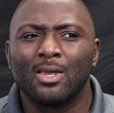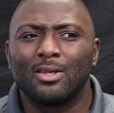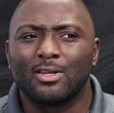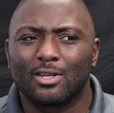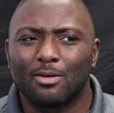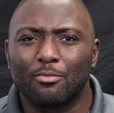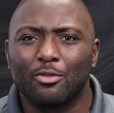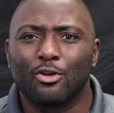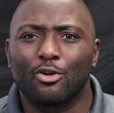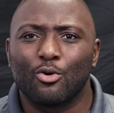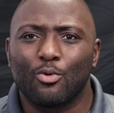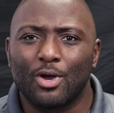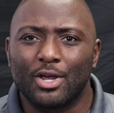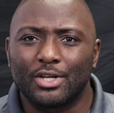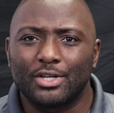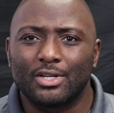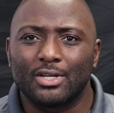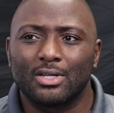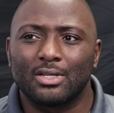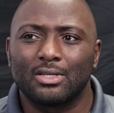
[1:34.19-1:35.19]
some of the
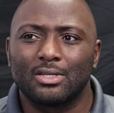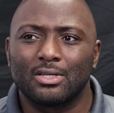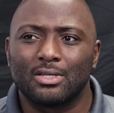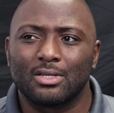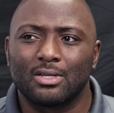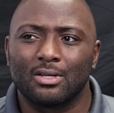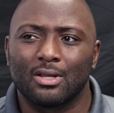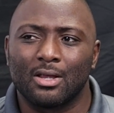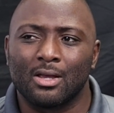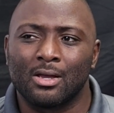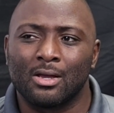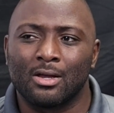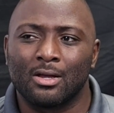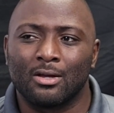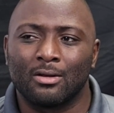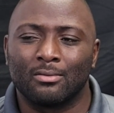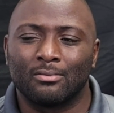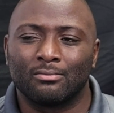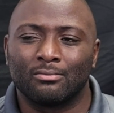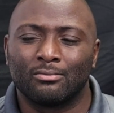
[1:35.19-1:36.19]
questions
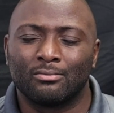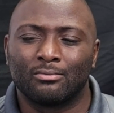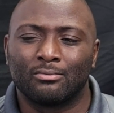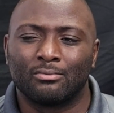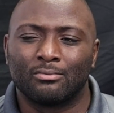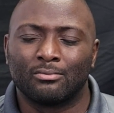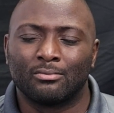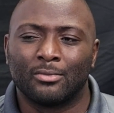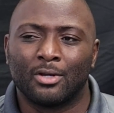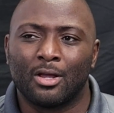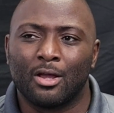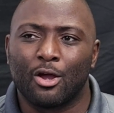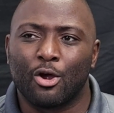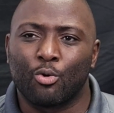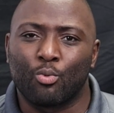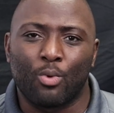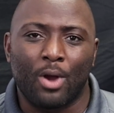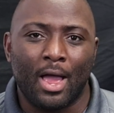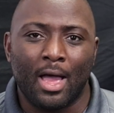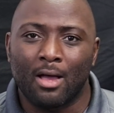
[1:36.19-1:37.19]

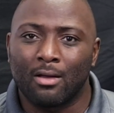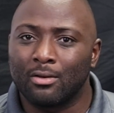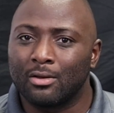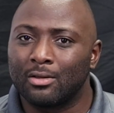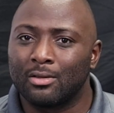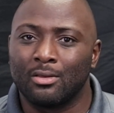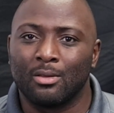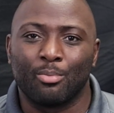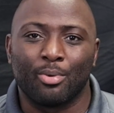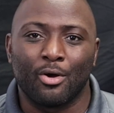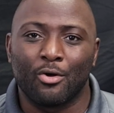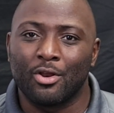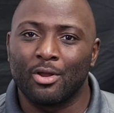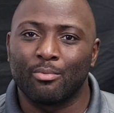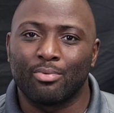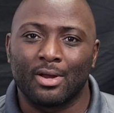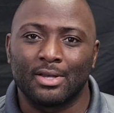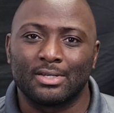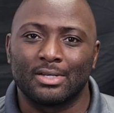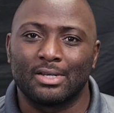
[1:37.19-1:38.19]
around the
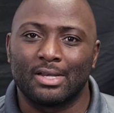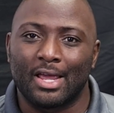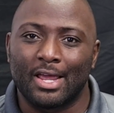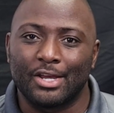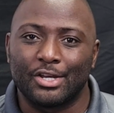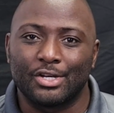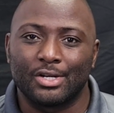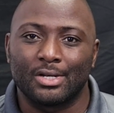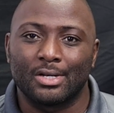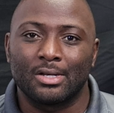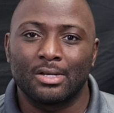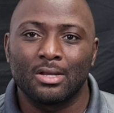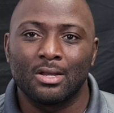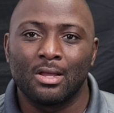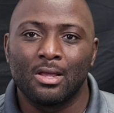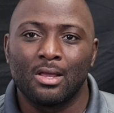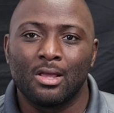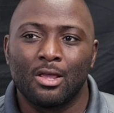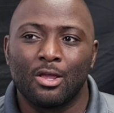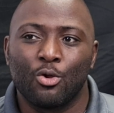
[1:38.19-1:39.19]
podium presentation
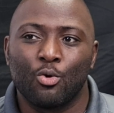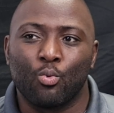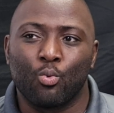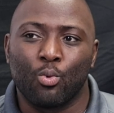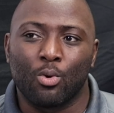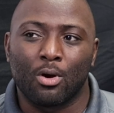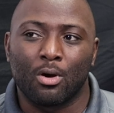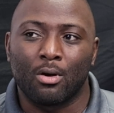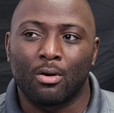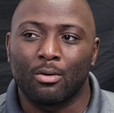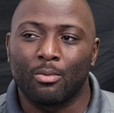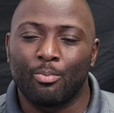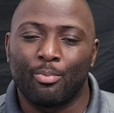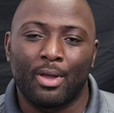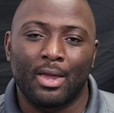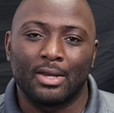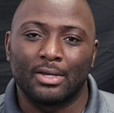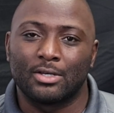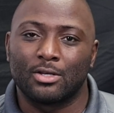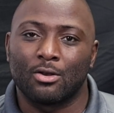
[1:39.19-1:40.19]
were
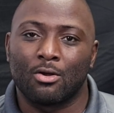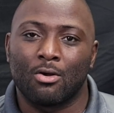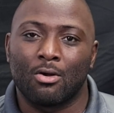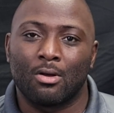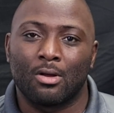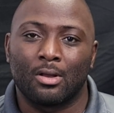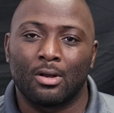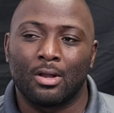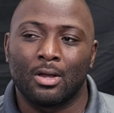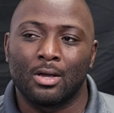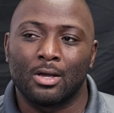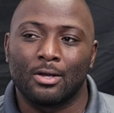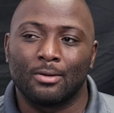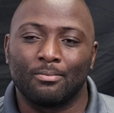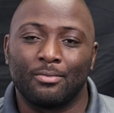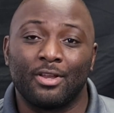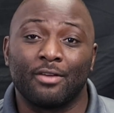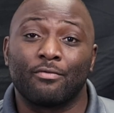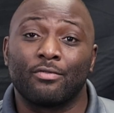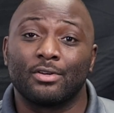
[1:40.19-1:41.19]
based on
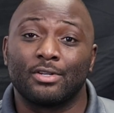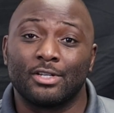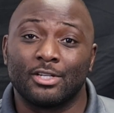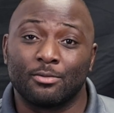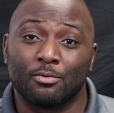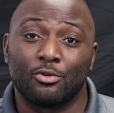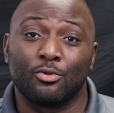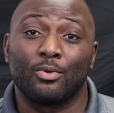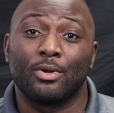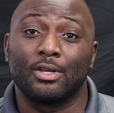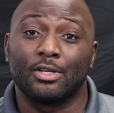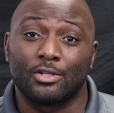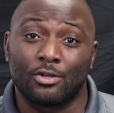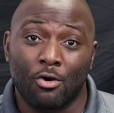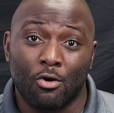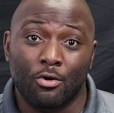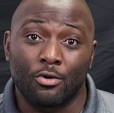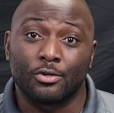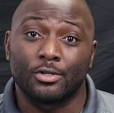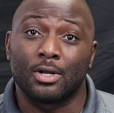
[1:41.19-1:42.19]
differences between
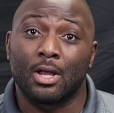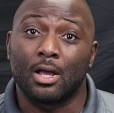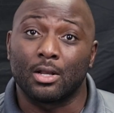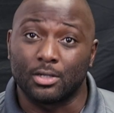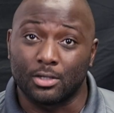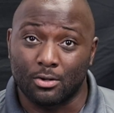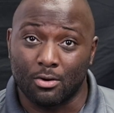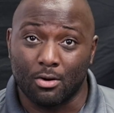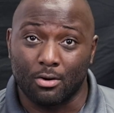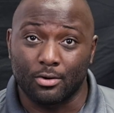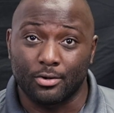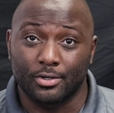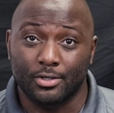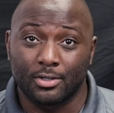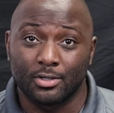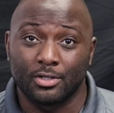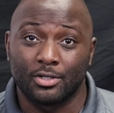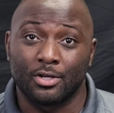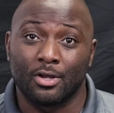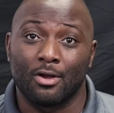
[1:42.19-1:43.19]
starters and non-starters.
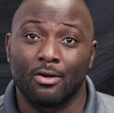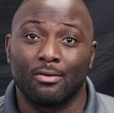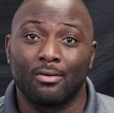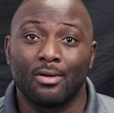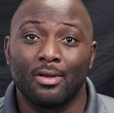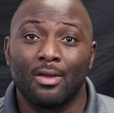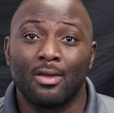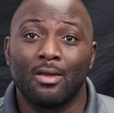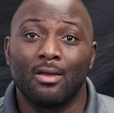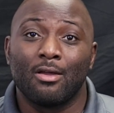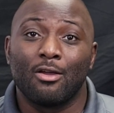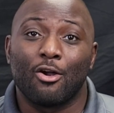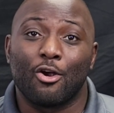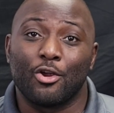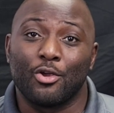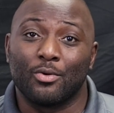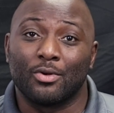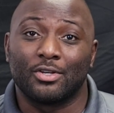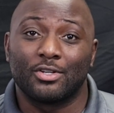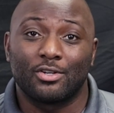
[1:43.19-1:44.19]
So
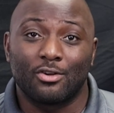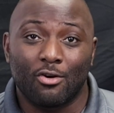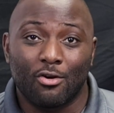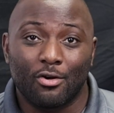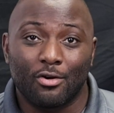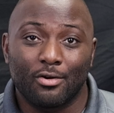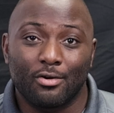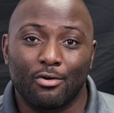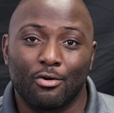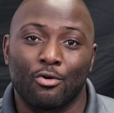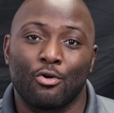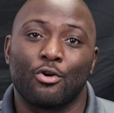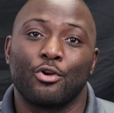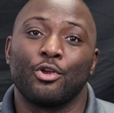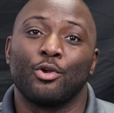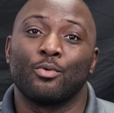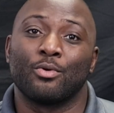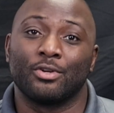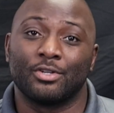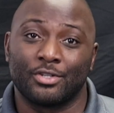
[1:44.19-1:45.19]
are you a starter or are
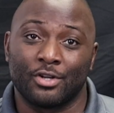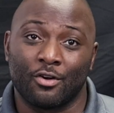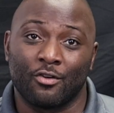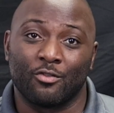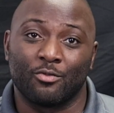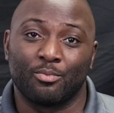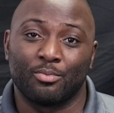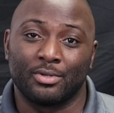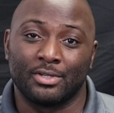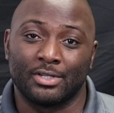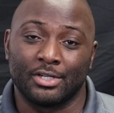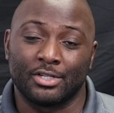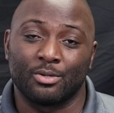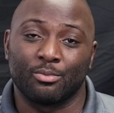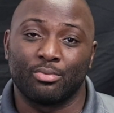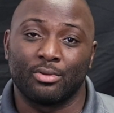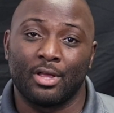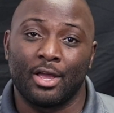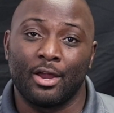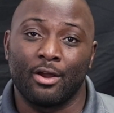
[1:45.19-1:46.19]
you a reserve
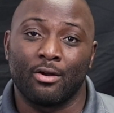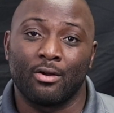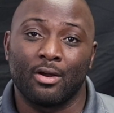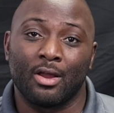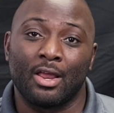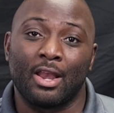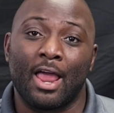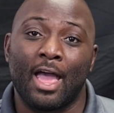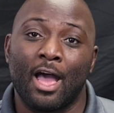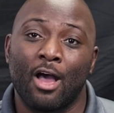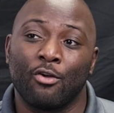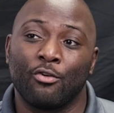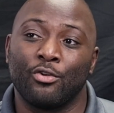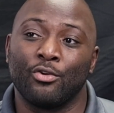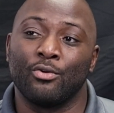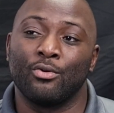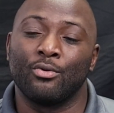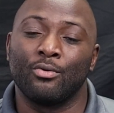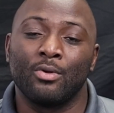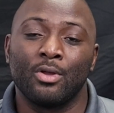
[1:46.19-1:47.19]
position player? And how
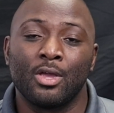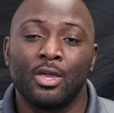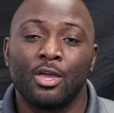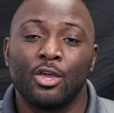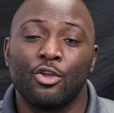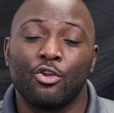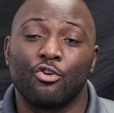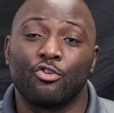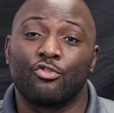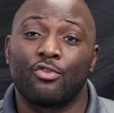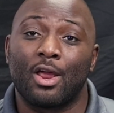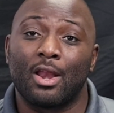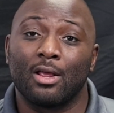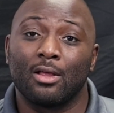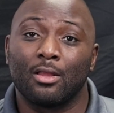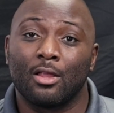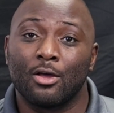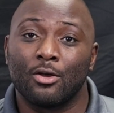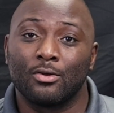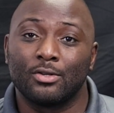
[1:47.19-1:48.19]
do your
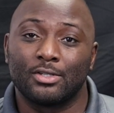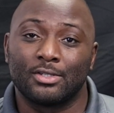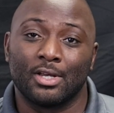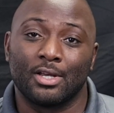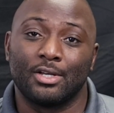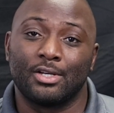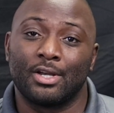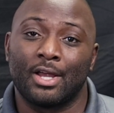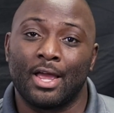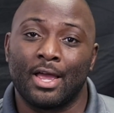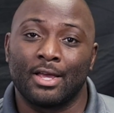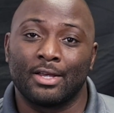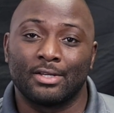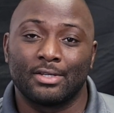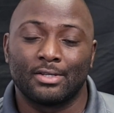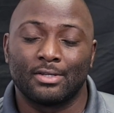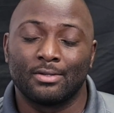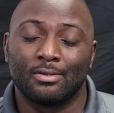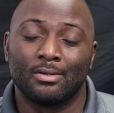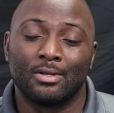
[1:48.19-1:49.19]
training loads, such
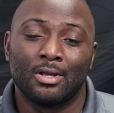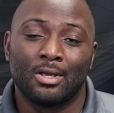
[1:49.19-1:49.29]
as